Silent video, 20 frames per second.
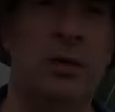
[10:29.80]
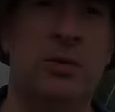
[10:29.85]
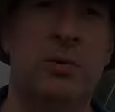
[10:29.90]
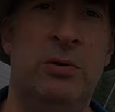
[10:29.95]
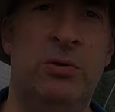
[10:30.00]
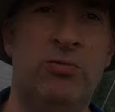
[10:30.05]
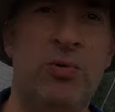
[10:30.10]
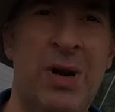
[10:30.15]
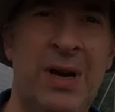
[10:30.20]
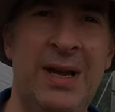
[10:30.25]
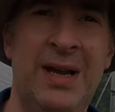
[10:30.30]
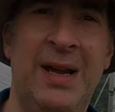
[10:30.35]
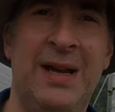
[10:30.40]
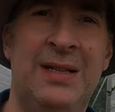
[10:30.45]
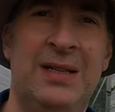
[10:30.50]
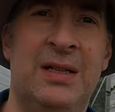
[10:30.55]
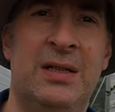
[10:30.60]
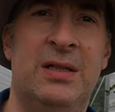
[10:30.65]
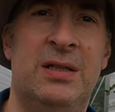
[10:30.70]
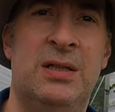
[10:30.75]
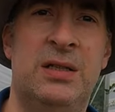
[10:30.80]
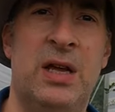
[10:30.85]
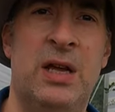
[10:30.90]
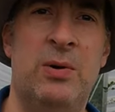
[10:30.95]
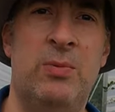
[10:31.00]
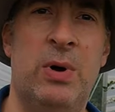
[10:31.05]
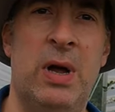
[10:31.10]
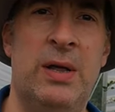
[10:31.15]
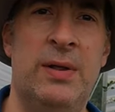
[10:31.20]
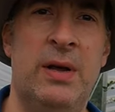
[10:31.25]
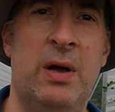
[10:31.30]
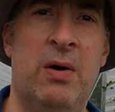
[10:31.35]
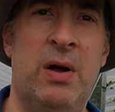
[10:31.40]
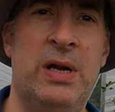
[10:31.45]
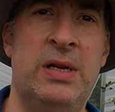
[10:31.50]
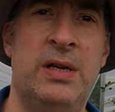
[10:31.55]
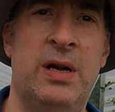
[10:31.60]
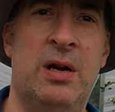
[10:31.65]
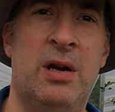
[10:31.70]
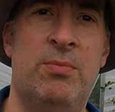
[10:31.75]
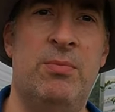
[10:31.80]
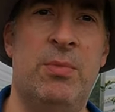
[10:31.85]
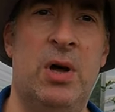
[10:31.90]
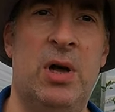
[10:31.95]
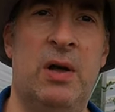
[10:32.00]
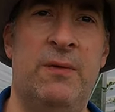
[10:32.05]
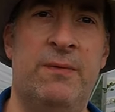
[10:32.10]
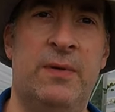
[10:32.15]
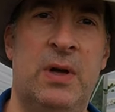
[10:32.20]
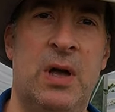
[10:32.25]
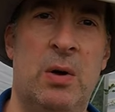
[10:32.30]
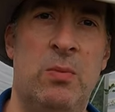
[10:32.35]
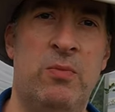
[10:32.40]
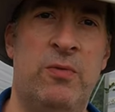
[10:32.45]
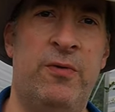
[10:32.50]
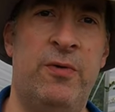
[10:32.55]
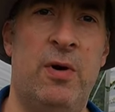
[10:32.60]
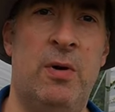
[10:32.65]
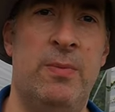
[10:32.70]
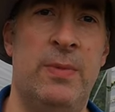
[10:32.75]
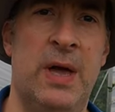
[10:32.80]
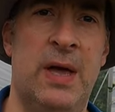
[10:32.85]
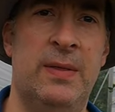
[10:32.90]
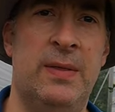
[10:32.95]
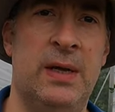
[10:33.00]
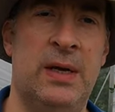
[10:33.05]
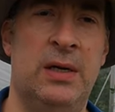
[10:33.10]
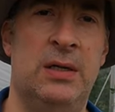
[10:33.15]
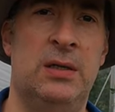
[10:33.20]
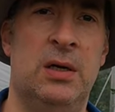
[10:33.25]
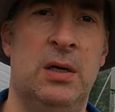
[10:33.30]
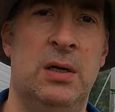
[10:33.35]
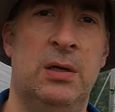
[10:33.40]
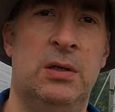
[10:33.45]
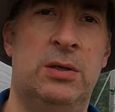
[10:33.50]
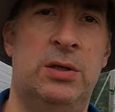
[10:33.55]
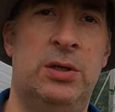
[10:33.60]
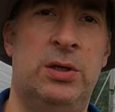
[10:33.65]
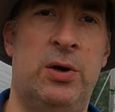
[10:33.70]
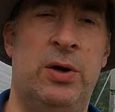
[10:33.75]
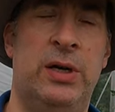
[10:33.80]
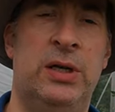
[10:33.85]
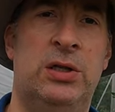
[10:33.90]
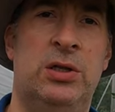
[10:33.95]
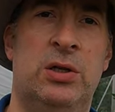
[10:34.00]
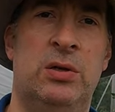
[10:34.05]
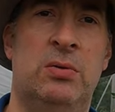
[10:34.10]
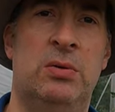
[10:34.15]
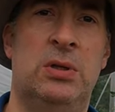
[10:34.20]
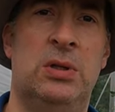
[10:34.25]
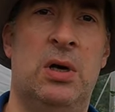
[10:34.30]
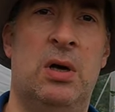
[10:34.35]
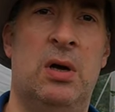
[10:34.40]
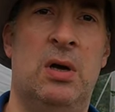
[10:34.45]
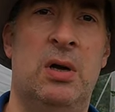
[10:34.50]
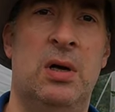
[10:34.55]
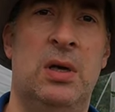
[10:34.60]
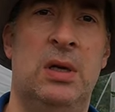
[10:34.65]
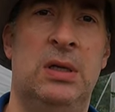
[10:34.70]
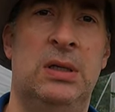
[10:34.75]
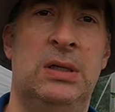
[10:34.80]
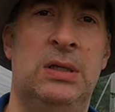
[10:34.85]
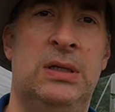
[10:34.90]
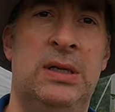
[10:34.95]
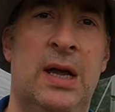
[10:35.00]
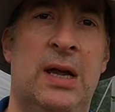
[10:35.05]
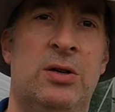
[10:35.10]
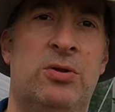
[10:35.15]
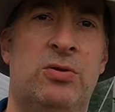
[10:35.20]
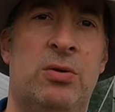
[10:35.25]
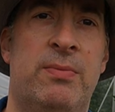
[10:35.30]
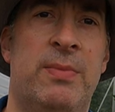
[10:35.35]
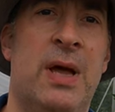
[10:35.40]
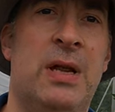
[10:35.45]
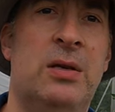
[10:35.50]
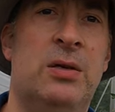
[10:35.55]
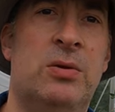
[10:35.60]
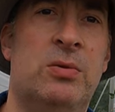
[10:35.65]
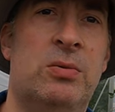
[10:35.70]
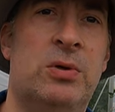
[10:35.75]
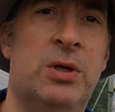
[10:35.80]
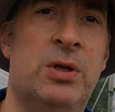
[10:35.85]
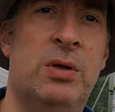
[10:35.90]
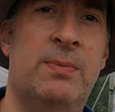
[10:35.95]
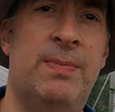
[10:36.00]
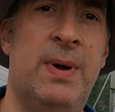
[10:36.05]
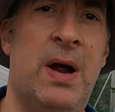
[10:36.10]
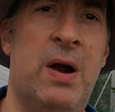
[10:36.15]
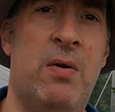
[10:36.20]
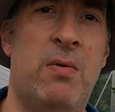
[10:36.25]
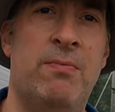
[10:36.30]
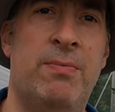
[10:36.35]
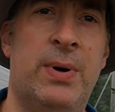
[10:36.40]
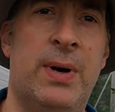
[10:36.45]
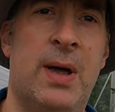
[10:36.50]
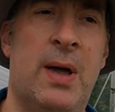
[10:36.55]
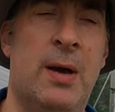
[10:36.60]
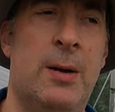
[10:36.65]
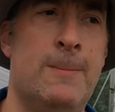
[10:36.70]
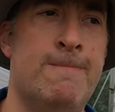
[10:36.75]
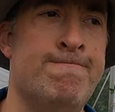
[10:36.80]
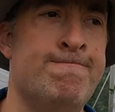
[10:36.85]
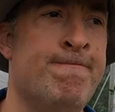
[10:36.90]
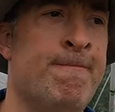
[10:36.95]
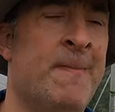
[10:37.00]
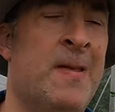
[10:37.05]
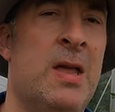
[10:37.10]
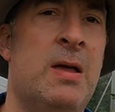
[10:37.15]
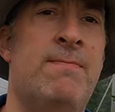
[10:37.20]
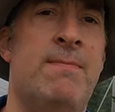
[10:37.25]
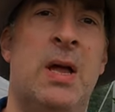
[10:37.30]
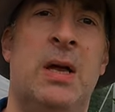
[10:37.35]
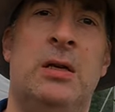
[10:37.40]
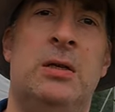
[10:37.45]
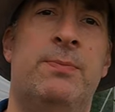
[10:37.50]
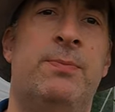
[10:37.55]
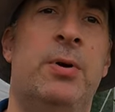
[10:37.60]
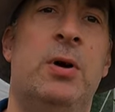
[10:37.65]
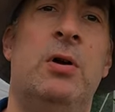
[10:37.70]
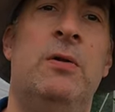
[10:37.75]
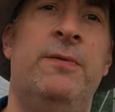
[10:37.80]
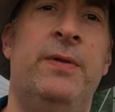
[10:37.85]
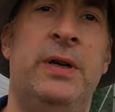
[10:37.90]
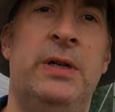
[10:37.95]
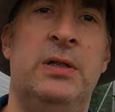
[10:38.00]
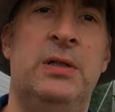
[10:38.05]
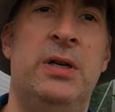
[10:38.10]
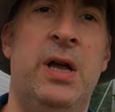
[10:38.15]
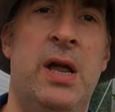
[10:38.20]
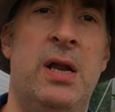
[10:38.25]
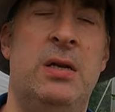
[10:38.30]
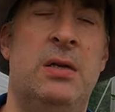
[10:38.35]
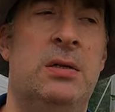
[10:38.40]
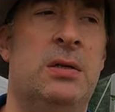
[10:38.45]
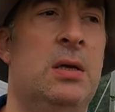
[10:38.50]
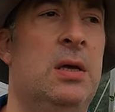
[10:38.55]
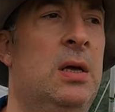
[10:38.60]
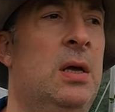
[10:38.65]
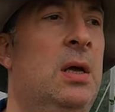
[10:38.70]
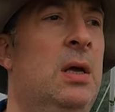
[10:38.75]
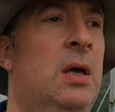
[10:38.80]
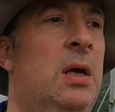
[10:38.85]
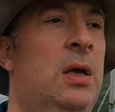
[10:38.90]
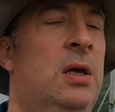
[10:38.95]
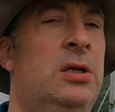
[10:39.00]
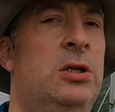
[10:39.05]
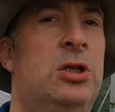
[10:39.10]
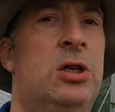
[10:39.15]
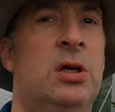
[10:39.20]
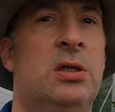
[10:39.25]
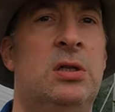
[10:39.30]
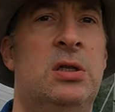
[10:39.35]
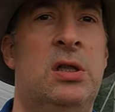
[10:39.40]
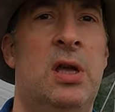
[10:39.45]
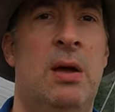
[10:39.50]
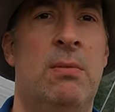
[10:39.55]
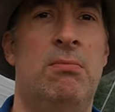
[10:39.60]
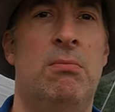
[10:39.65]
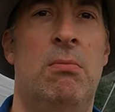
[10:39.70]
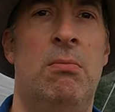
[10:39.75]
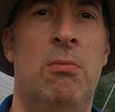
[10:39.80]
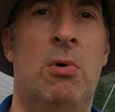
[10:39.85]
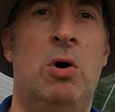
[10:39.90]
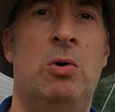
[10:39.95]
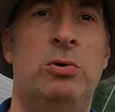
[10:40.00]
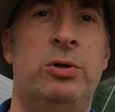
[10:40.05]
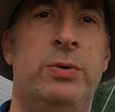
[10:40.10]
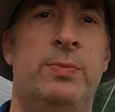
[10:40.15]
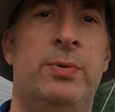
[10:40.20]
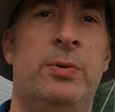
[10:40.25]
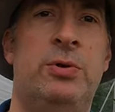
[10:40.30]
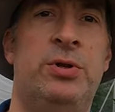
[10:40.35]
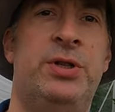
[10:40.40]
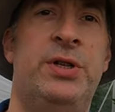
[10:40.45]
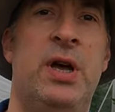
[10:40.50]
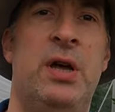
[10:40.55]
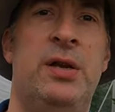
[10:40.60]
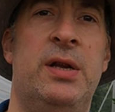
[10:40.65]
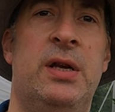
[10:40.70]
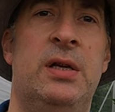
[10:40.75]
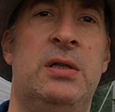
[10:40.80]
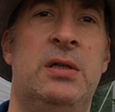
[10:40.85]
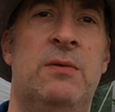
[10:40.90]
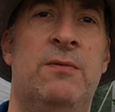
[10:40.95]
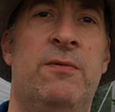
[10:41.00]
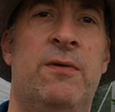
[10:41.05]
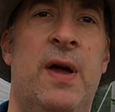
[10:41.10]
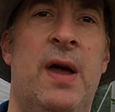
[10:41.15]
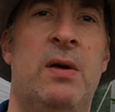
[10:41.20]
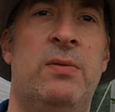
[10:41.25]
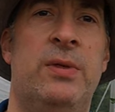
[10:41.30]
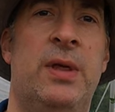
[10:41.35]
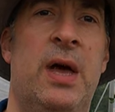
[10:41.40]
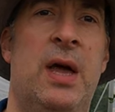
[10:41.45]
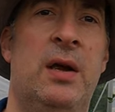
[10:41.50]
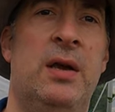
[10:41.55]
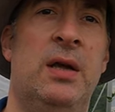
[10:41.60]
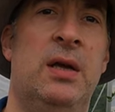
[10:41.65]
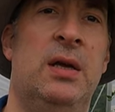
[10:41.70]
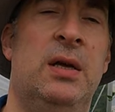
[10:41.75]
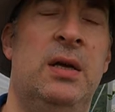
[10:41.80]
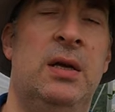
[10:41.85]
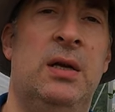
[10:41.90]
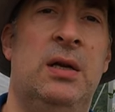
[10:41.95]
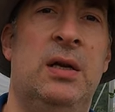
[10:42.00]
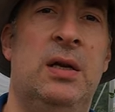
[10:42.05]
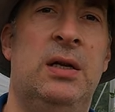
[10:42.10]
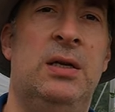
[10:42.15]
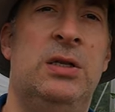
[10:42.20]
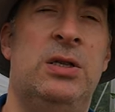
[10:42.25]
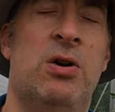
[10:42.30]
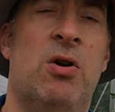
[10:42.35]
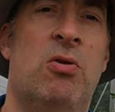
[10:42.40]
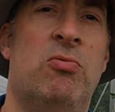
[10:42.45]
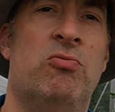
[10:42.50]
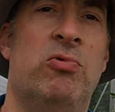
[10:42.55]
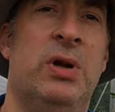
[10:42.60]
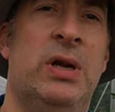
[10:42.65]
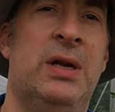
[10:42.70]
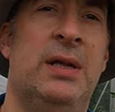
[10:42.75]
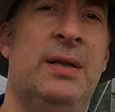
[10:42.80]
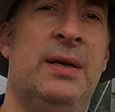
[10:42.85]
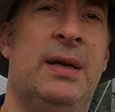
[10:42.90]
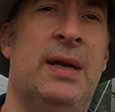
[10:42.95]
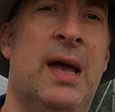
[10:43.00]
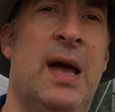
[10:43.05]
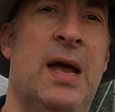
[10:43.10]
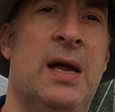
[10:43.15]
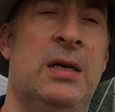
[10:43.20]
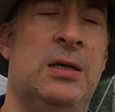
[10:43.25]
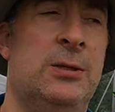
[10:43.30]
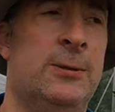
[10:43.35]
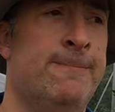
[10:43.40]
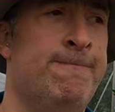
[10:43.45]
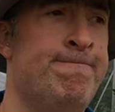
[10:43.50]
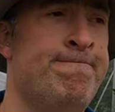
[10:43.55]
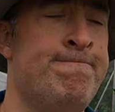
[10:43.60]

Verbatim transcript: So it's really easy to see where the idea might have come from that these side shoots are detrimental to the parent plant. It makes perfect sense. It's just that multiple studies have found that it's not really the case,